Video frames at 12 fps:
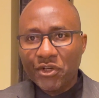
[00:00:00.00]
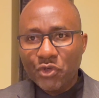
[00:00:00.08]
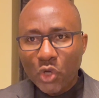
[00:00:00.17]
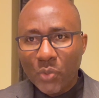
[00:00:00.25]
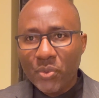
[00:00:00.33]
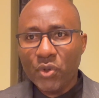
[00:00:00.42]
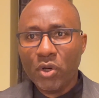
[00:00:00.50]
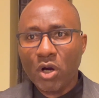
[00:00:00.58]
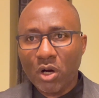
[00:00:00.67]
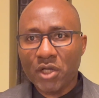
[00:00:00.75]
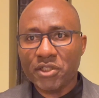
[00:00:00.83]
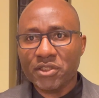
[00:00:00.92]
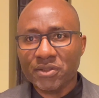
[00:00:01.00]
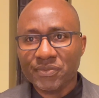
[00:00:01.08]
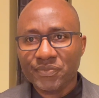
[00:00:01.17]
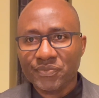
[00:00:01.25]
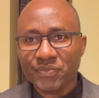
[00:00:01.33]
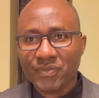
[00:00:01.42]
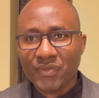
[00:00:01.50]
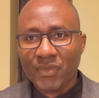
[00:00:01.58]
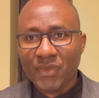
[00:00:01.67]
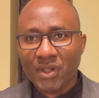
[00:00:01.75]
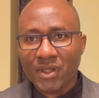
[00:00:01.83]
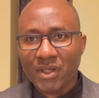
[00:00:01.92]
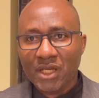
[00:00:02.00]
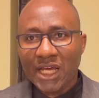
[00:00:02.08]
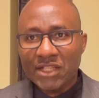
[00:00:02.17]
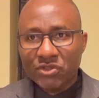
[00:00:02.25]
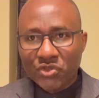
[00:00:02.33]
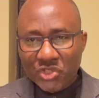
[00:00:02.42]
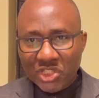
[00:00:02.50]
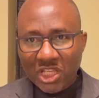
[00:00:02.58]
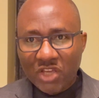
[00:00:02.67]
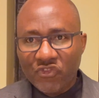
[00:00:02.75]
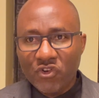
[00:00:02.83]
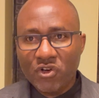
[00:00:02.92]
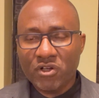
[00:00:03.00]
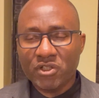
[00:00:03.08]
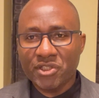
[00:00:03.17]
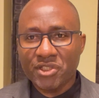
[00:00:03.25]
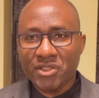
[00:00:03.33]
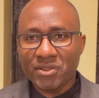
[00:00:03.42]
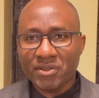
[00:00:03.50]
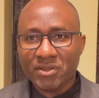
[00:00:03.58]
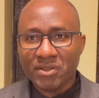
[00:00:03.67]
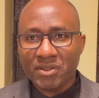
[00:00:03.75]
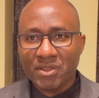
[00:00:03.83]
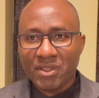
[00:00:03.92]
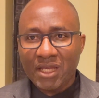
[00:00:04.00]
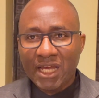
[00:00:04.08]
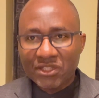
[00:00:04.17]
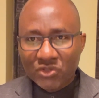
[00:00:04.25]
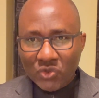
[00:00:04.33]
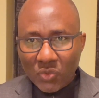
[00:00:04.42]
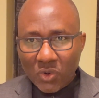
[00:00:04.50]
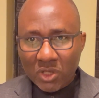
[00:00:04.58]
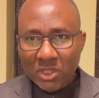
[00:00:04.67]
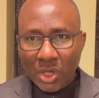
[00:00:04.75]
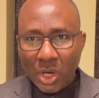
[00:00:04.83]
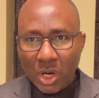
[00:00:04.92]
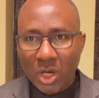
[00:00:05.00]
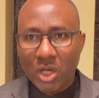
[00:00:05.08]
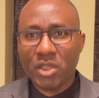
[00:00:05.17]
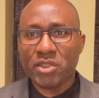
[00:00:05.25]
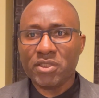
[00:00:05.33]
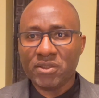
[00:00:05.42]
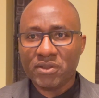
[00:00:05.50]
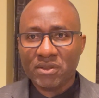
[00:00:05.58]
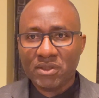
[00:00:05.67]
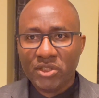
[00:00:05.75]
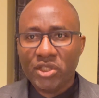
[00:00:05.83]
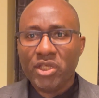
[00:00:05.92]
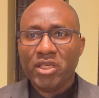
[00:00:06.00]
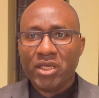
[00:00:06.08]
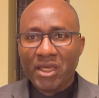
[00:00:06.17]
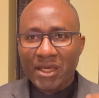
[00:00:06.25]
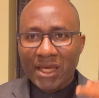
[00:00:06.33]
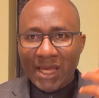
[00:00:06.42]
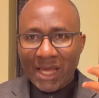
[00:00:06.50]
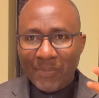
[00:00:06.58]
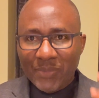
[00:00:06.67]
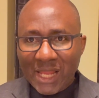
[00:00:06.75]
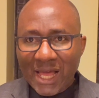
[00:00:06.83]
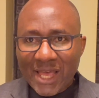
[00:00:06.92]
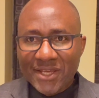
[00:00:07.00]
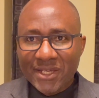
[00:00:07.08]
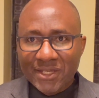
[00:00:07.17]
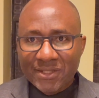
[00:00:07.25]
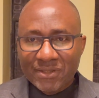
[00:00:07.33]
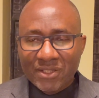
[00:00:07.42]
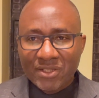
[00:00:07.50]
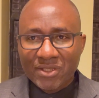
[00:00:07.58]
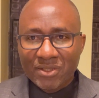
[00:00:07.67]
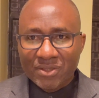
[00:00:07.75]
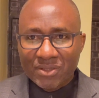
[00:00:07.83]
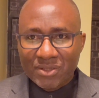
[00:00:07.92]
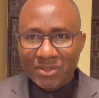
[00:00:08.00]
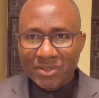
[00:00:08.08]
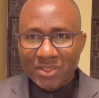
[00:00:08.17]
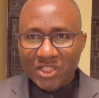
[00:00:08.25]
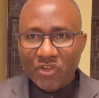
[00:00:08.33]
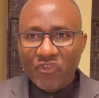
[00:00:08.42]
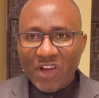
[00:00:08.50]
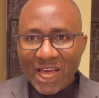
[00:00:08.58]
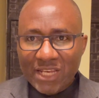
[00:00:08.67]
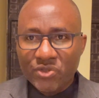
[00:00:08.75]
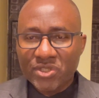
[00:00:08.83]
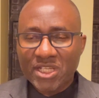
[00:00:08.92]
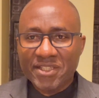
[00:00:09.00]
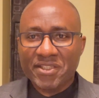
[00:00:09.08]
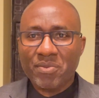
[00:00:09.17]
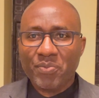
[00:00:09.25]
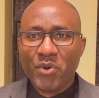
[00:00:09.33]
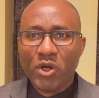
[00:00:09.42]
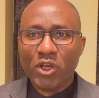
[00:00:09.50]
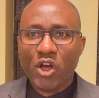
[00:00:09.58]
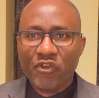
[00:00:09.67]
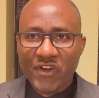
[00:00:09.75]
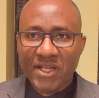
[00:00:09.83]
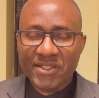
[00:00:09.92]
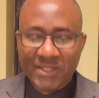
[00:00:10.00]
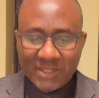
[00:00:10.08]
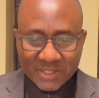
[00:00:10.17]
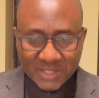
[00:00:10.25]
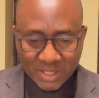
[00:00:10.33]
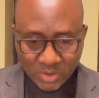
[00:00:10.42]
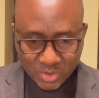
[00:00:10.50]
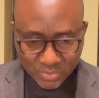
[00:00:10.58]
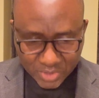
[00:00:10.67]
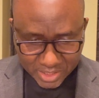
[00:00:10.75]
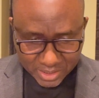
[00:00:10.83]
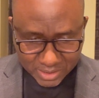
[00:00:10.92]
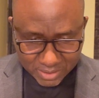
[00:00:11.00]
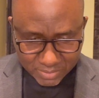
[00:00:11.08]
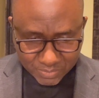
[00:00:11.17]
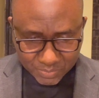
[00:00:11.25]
noble heart, and to stay focused and to work hard, applying the values that St. Paul offers in the second reading: